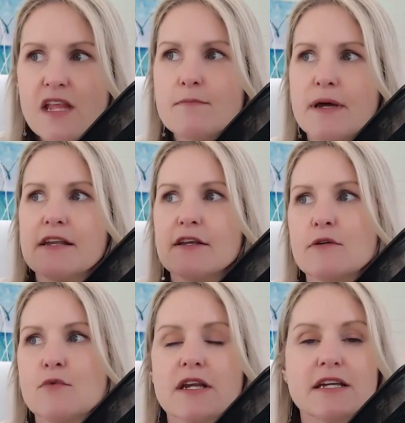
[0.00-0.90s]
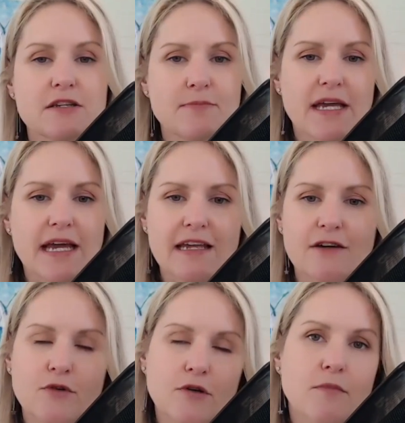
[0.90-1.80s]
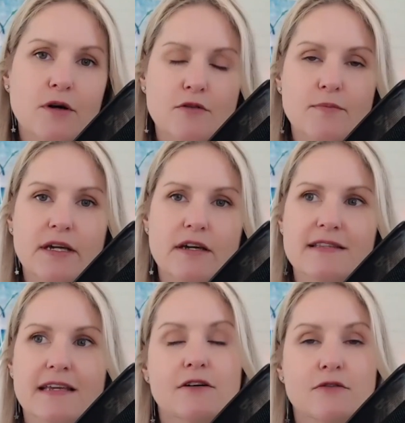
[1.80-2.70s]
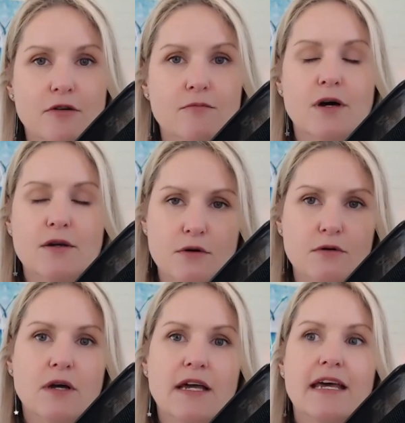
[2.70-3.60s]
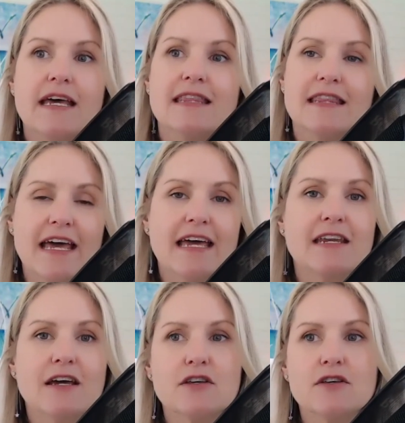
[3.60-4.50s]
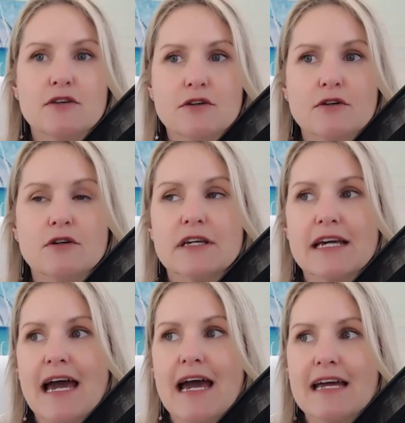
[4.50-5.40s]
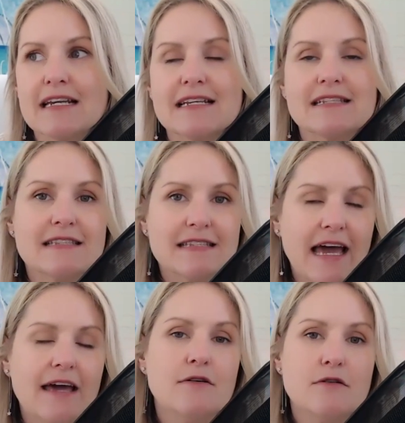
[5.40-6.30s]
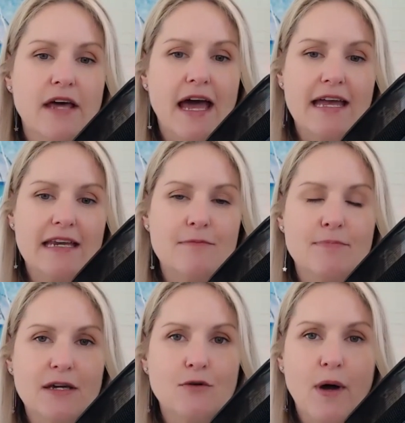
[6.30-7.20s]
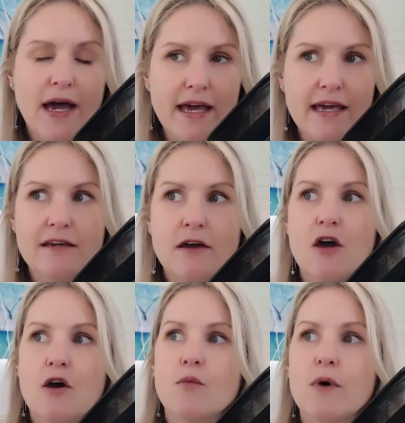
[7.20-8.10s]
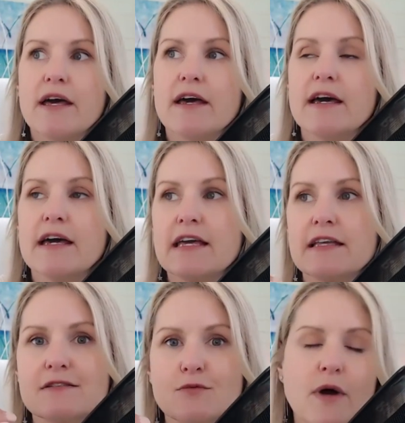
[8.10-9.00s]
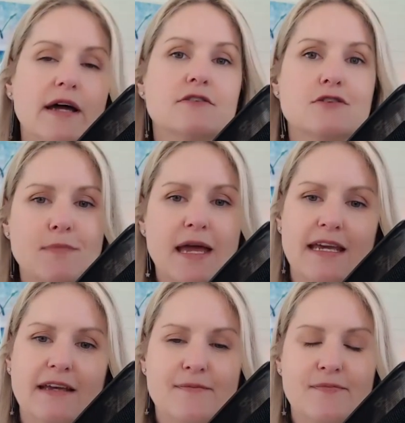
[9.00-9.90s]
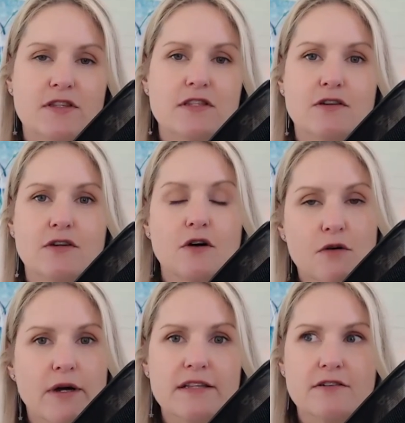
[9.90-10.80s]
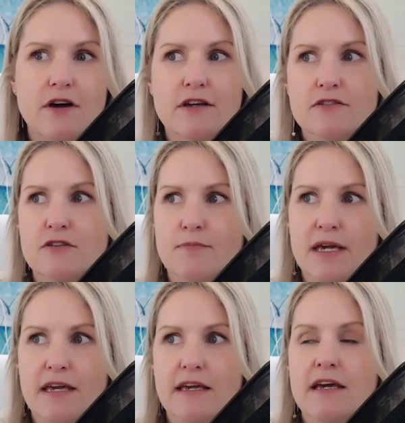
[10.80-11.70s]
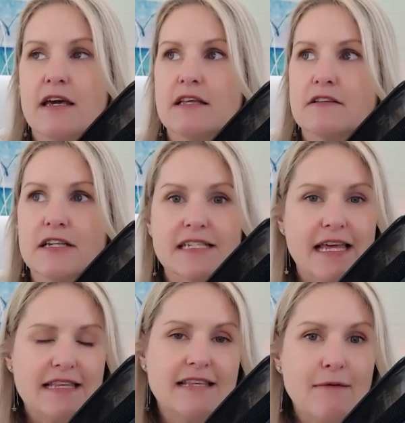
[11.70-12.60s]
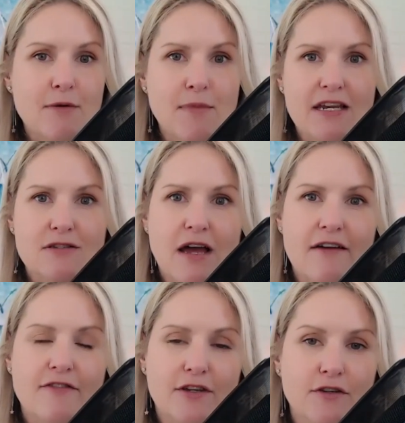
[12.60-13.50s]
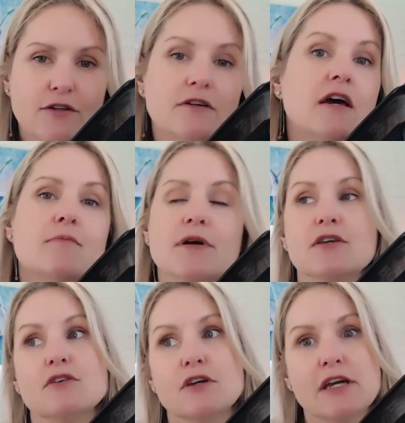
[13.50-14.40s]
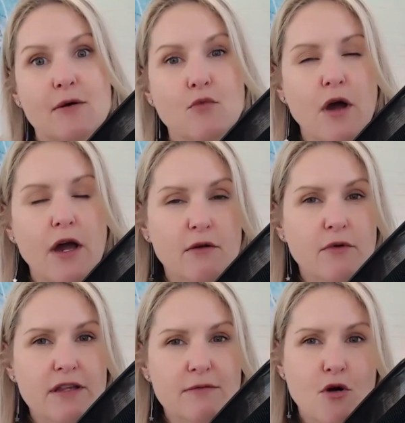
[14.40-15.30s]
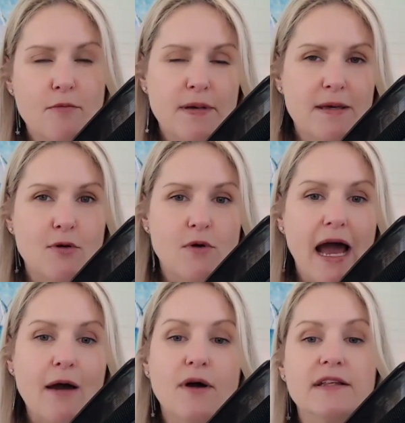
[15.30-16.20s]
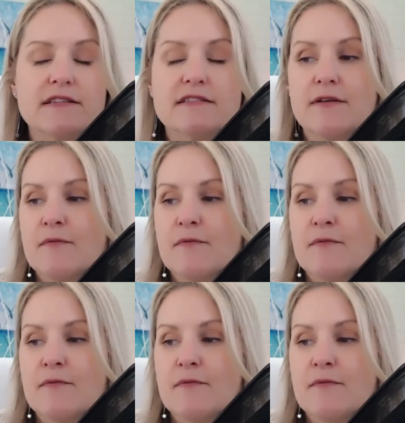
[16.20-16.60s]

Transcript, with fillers: But you want it to be in a group model because in a group model, then you can scale that in a big way where it's one to many. So you're always going to be, it's going to take the same amount of time for you, but you can work with more people at once.